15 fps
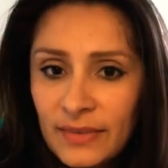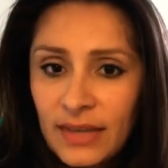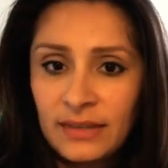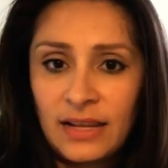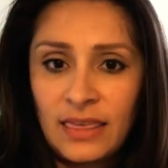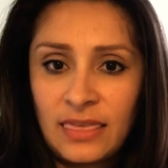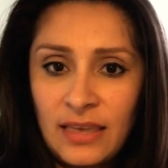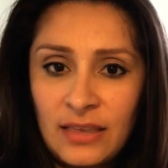And
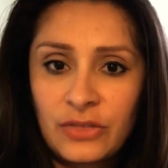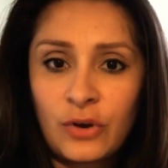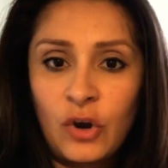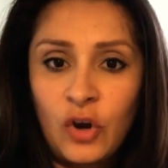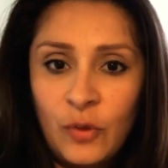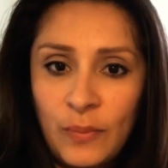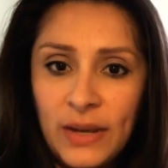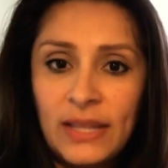I think they're
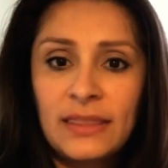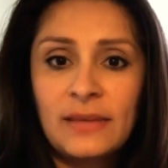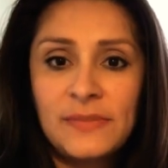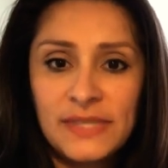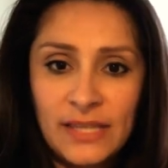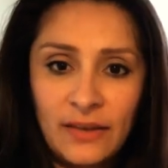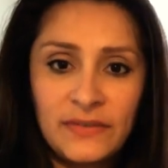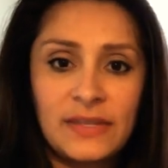opening
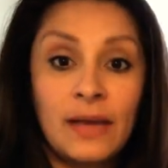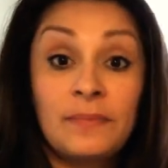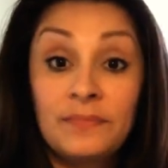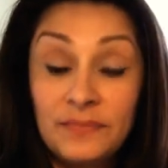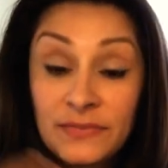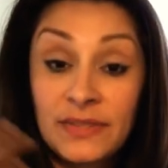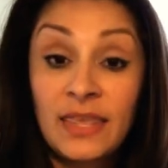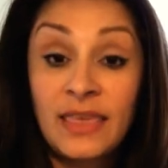themselves up
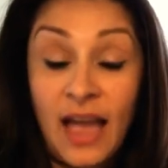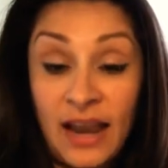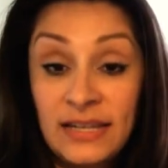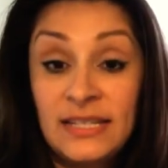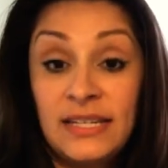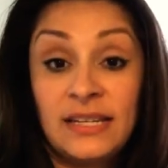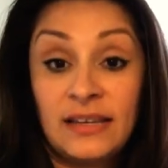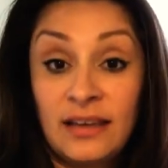to the
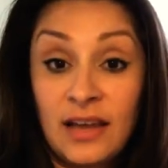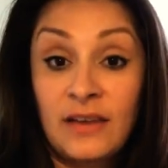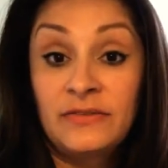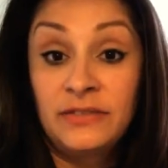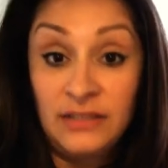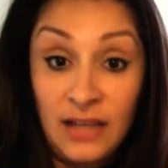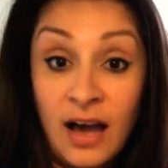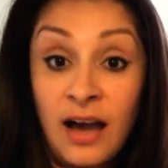idea
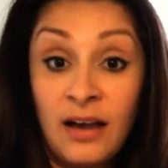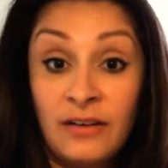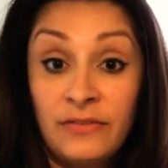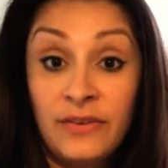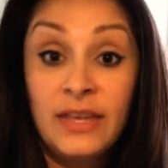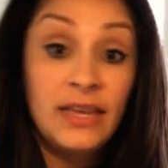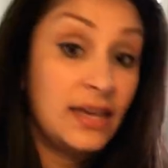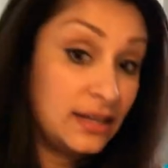of love
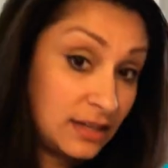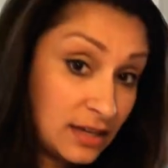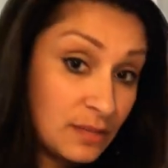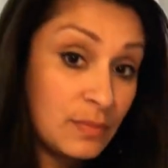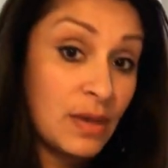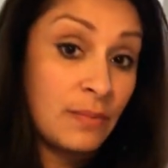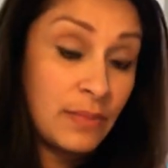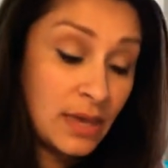and
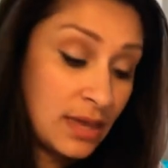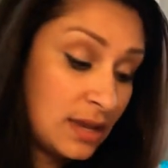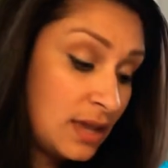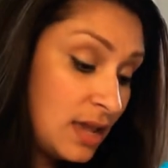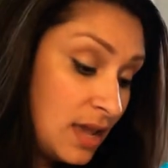commitment